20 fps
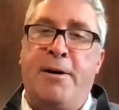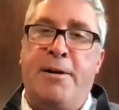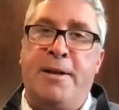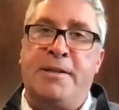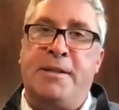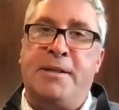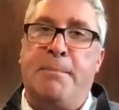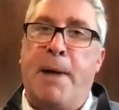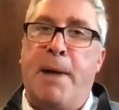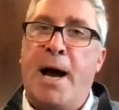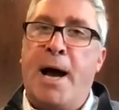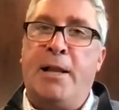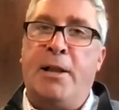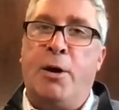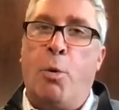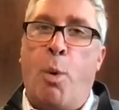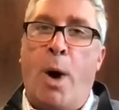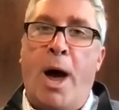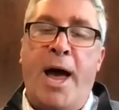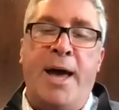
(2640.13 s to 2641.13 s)
that's a mile
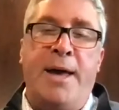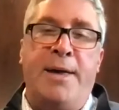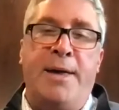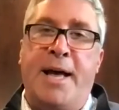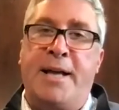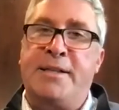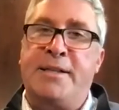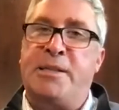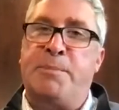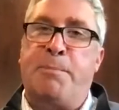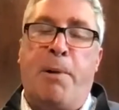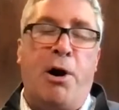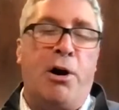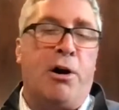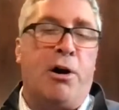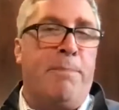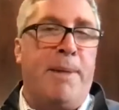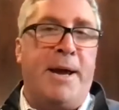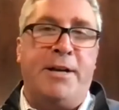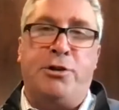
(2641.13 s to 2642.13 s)
away, that
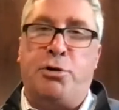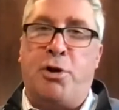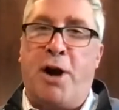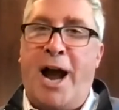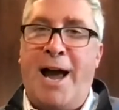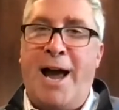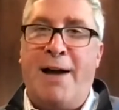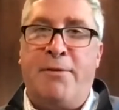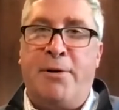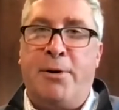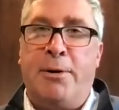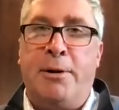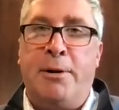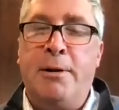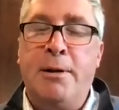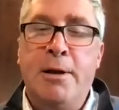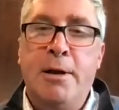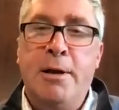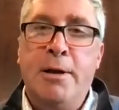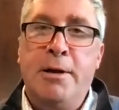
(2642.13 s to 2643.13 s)
spark may
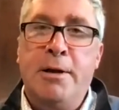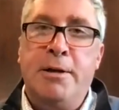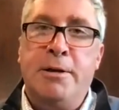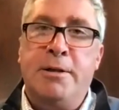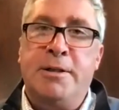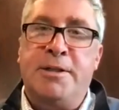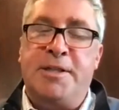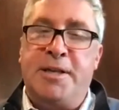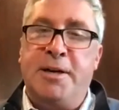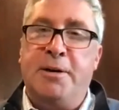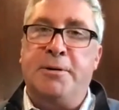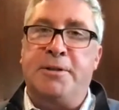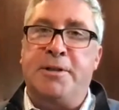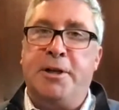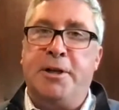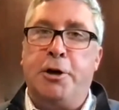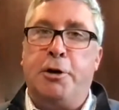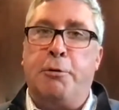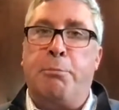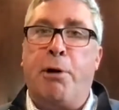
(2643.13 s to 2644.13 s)
travel still
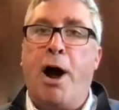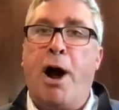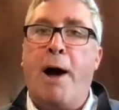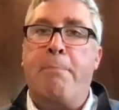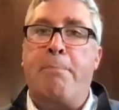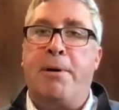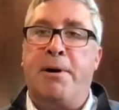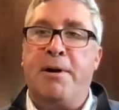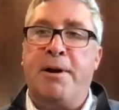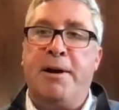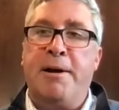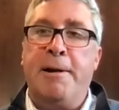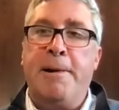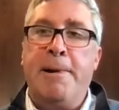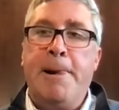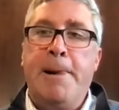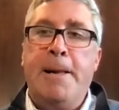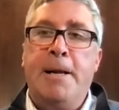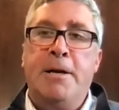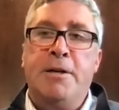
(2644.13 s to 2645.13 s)
to your property.
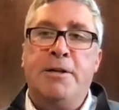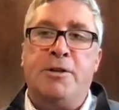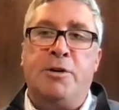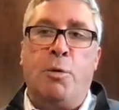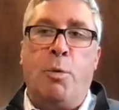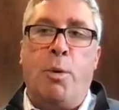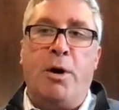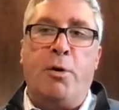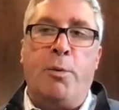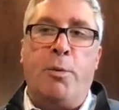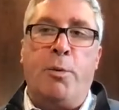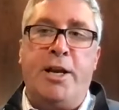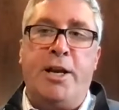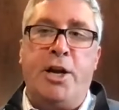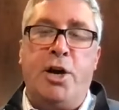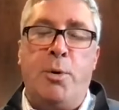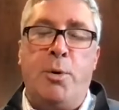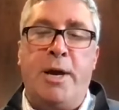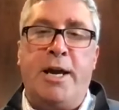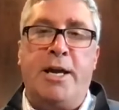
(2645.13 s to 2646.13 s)
So what are we
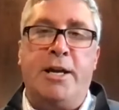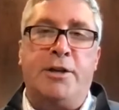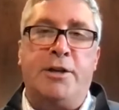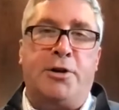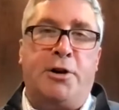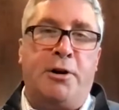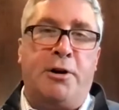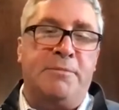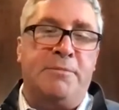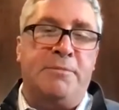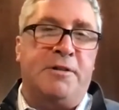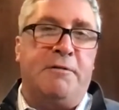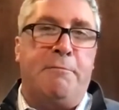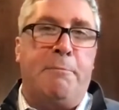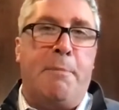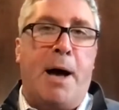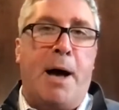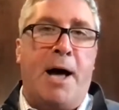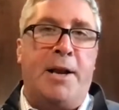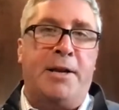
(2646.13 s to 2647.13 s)
doing in terms
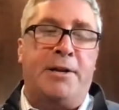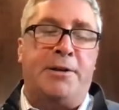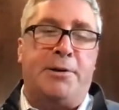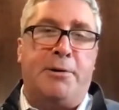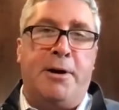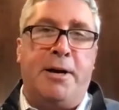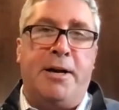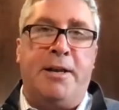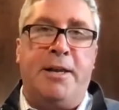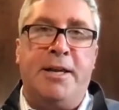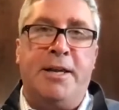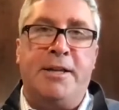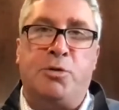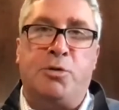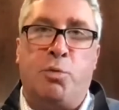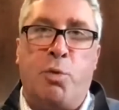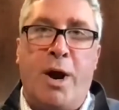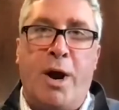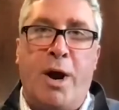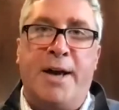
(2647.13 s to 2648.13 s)
of monitoring
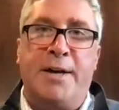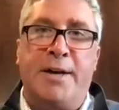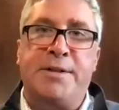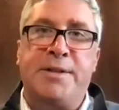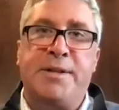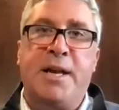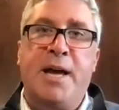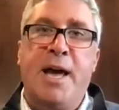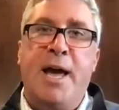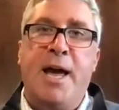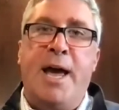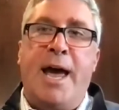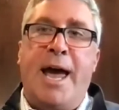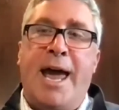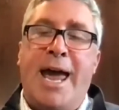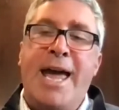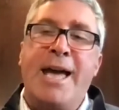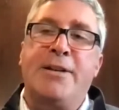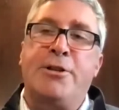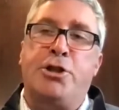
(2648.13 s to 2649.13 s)
this risk
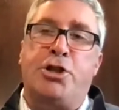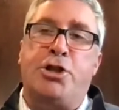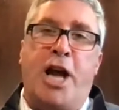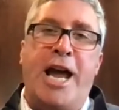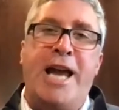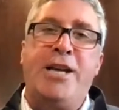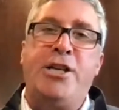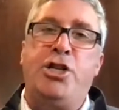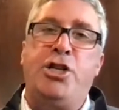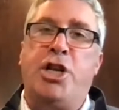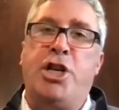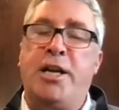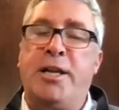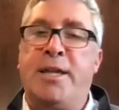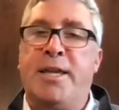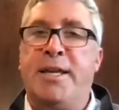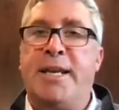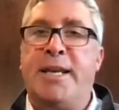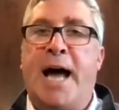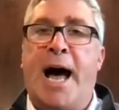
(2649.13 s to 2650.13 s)
and changing
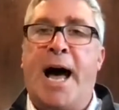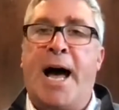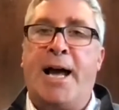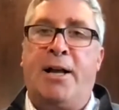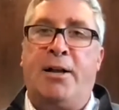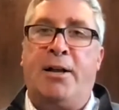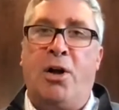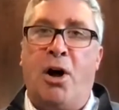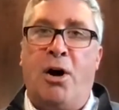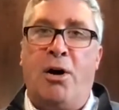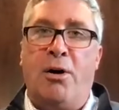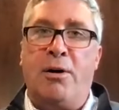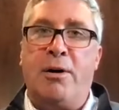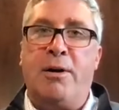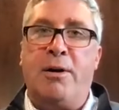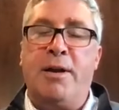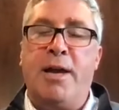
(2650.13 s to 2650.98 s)
the dialogue?